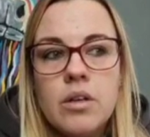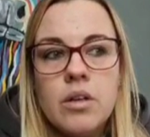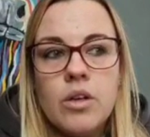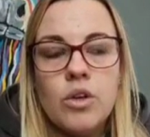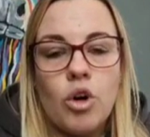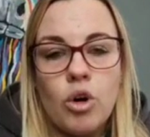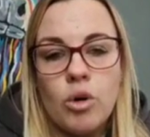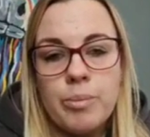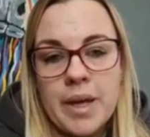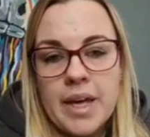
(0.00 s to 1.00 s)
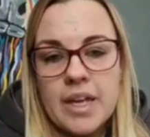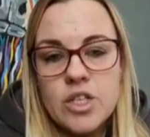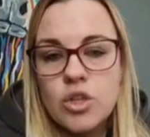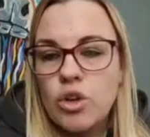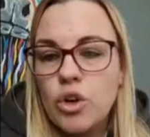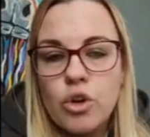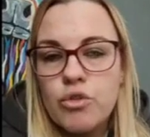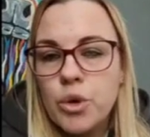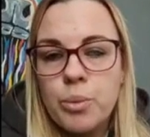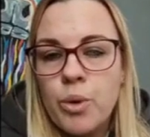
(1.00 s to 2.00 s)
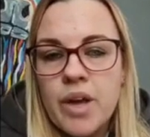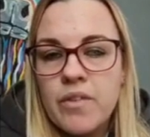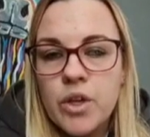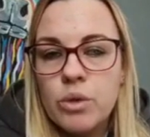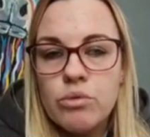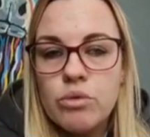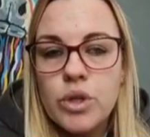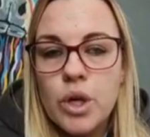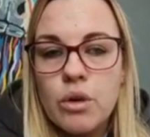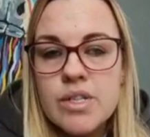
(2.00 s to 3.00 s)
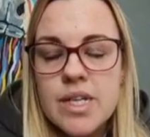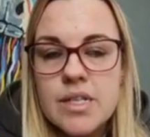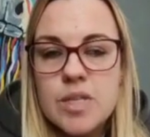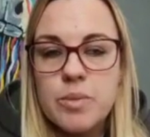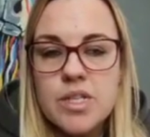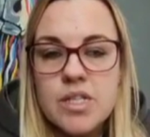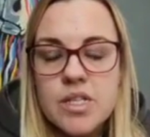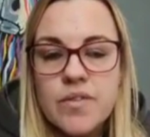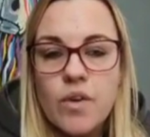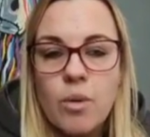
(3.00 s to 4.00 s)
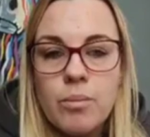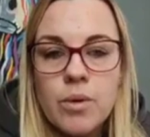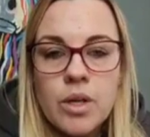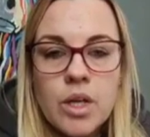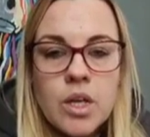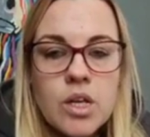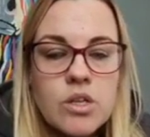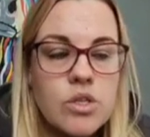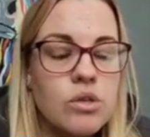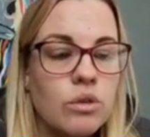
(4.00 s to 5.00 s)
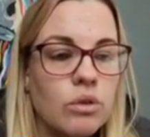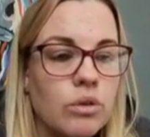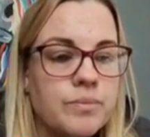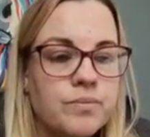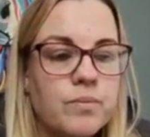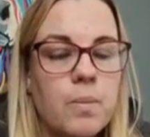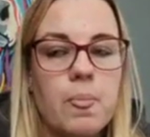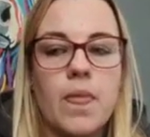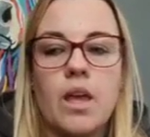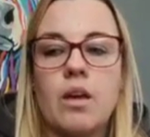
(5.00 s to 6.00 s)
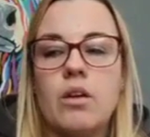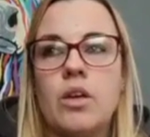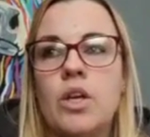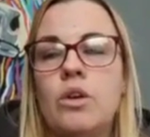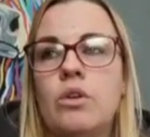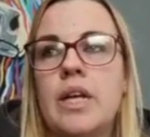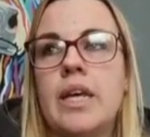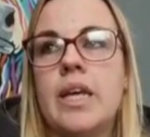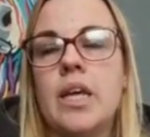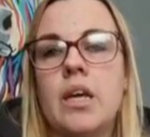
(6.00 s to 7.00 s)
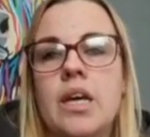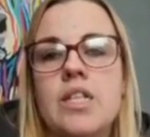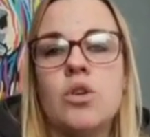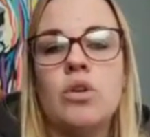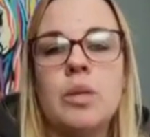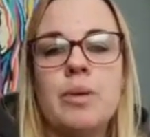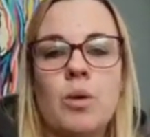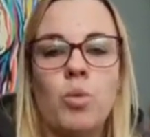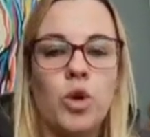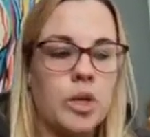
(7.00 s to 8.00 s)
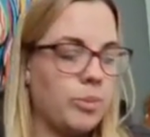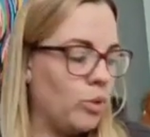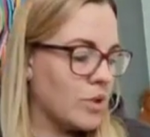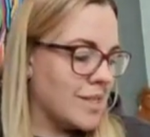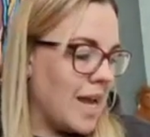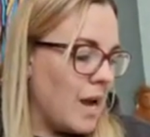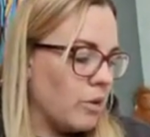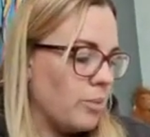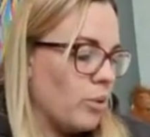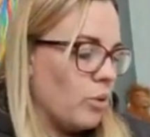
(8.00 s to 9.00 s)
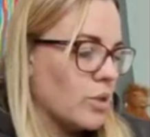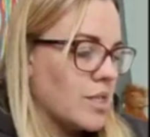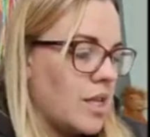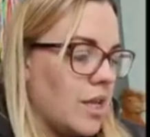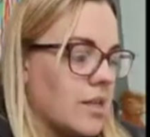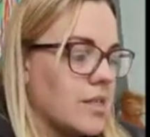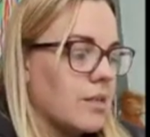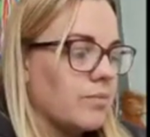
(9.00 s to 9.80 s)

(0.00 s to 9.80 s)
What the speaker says: your page or your group, whatever you run your Scentsy business from. So, you know, like, it's all about what you post and how you post things.